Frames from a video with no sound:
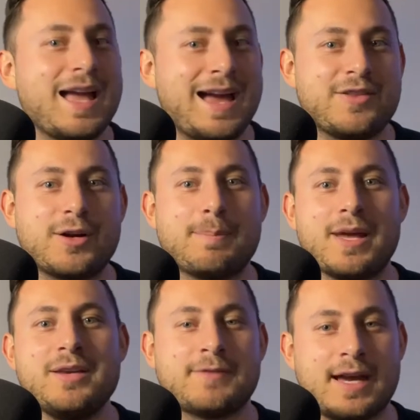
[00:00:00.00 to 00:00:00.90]
And there are
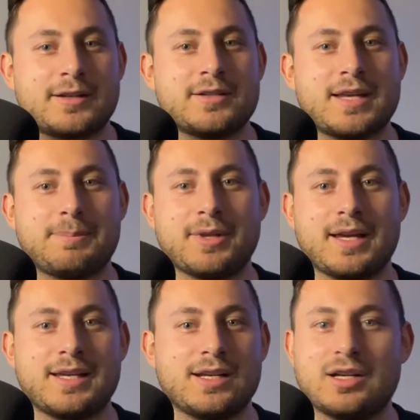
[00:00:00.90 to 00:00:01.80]
many factors at play here.